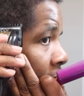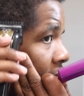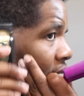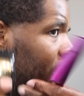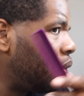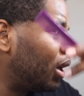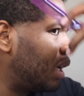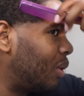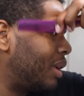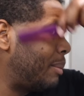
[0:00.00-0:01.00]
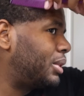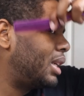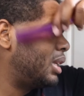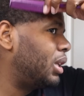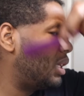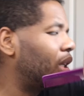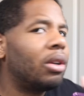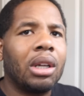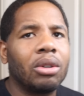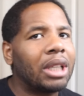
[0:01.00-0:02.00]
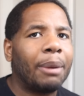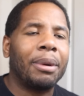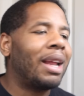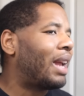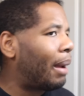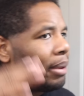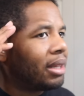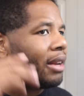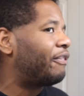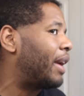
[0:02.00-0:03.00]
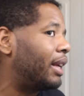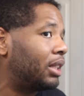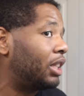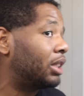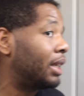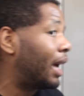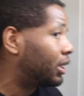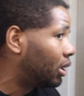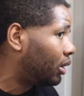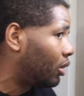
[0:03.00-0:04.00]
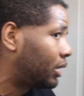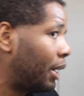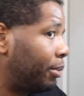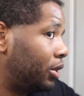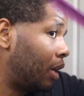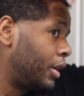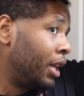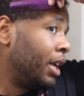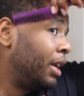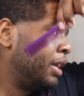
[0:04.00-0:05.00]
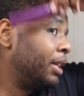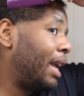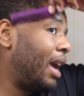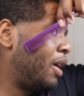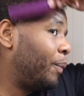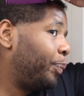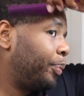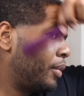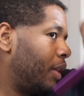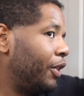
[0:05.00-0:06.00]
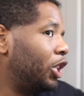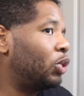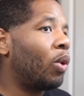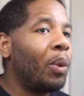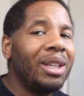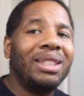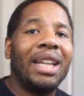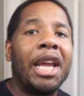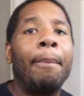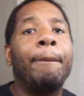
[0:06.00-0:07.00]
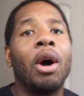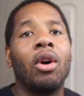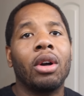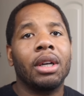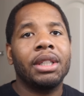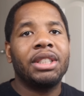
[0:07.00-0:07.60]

You can do a low, I'm gonna say a little low taper. It ain't gotta be nothing fancy, just a nice little low taper. So now, this is where we debulk.